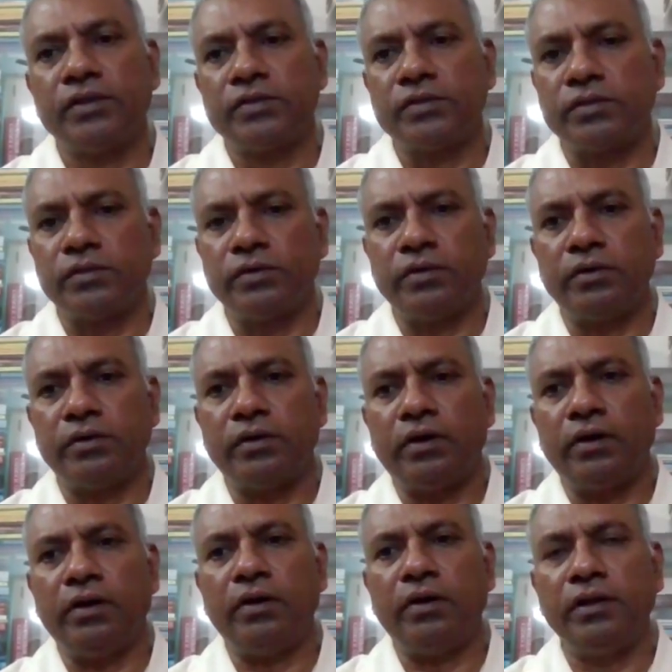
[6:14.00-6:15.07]
So
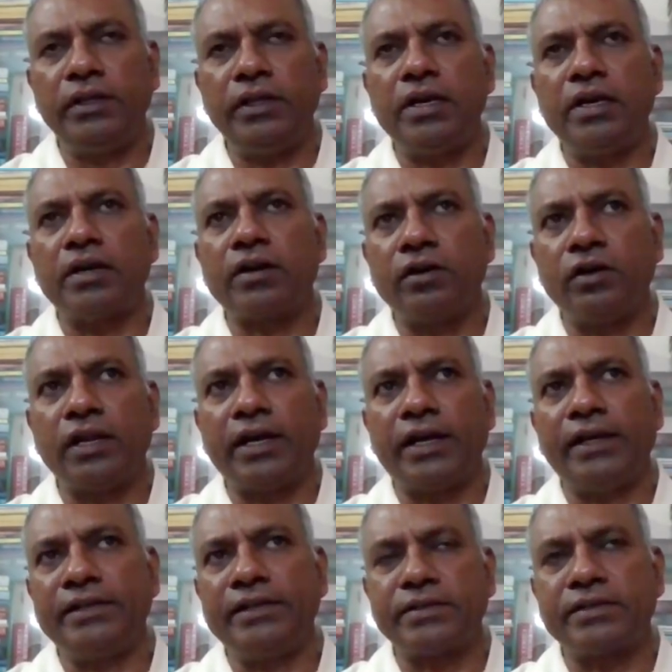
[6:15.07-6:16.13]
all the
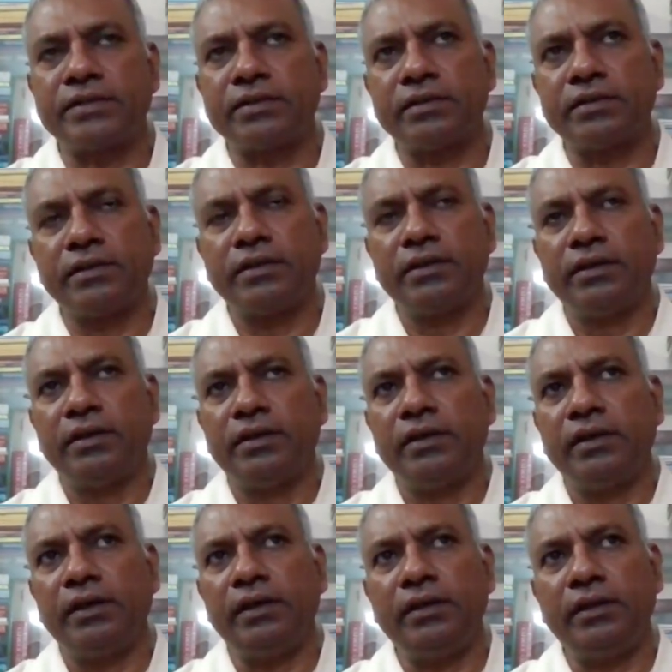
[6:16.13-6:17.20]
acolytes
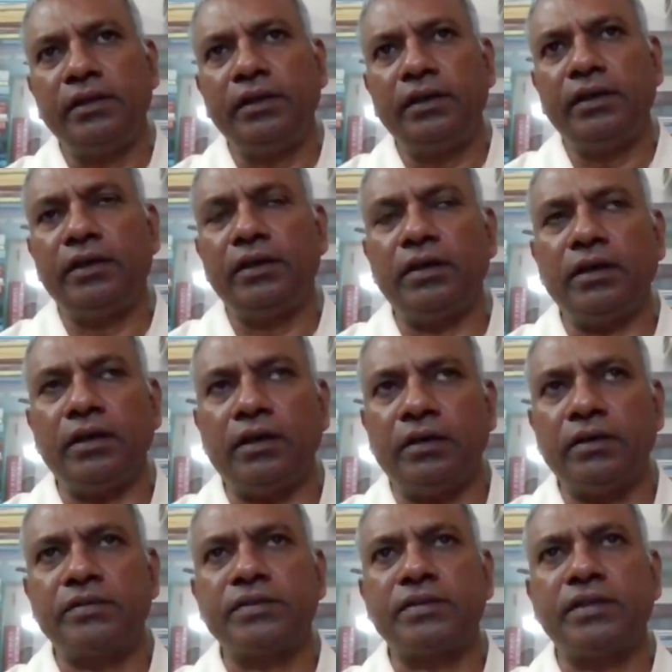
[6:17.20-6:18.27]
in the
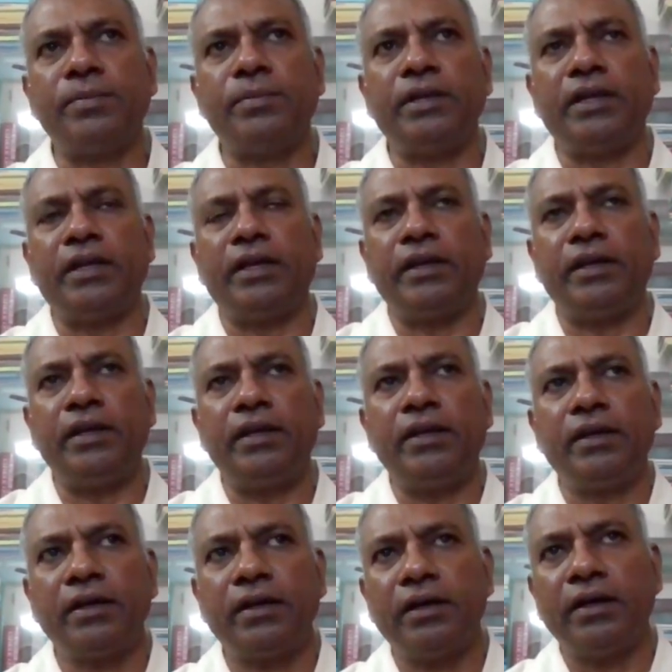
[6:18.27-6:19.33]
seminary,
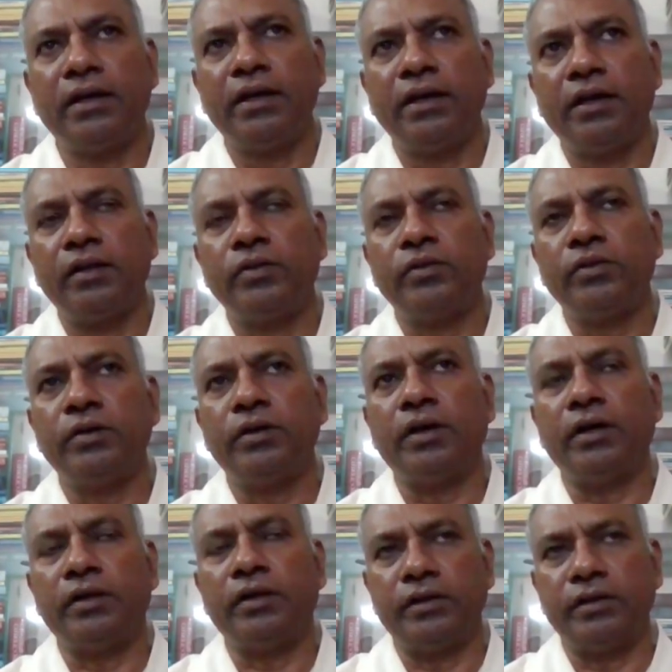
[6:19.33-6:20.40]

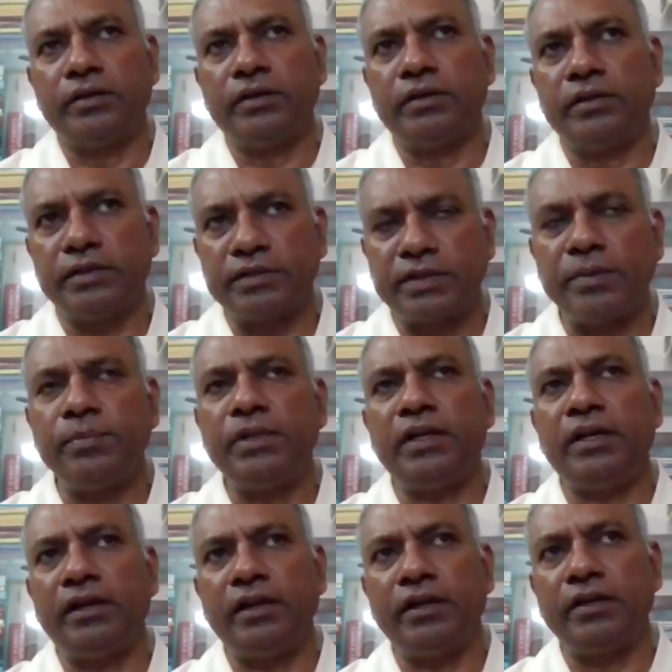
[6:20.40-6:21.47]
the
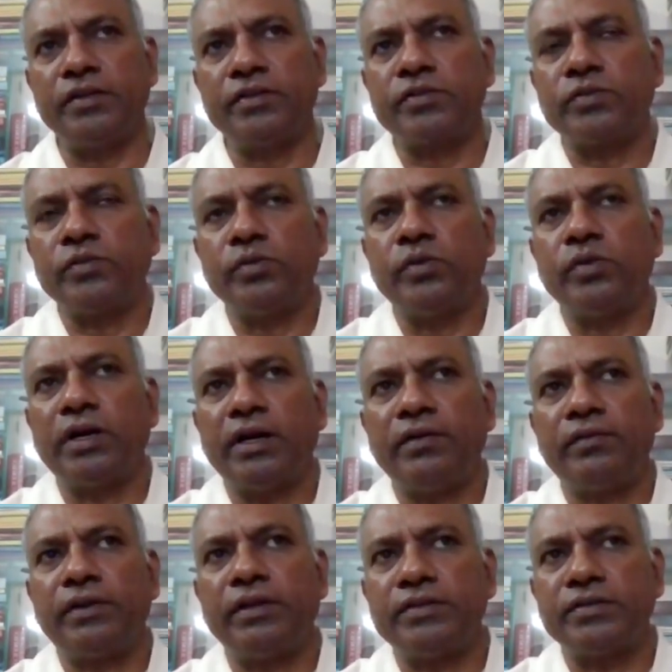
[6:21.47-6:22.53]
seminarians who
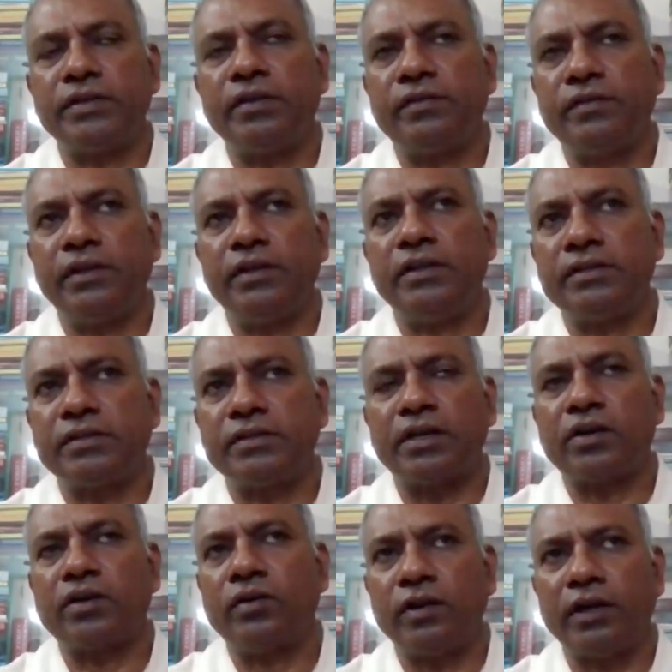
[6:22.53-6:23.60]
have received this
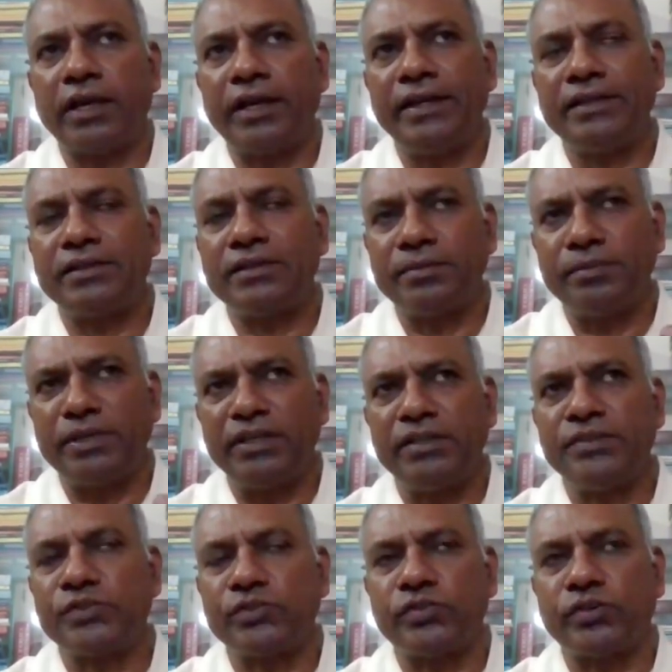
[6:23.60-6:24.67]
acolyte
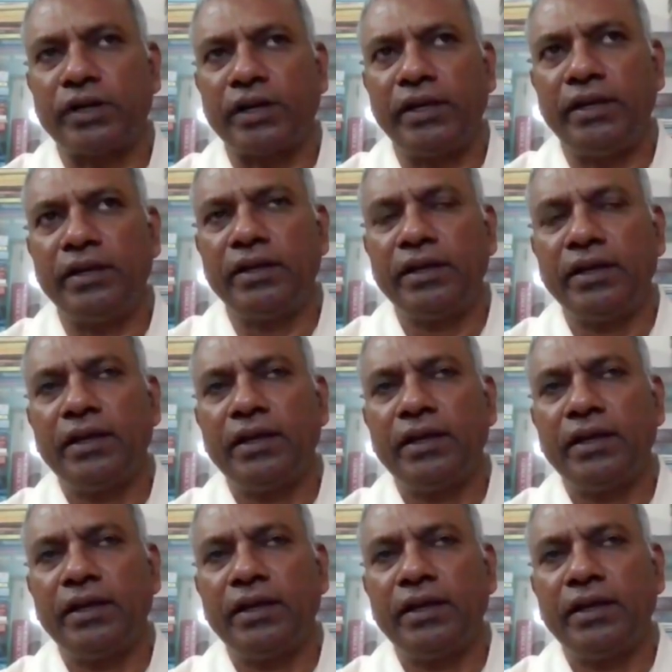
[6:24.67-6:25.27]
ministry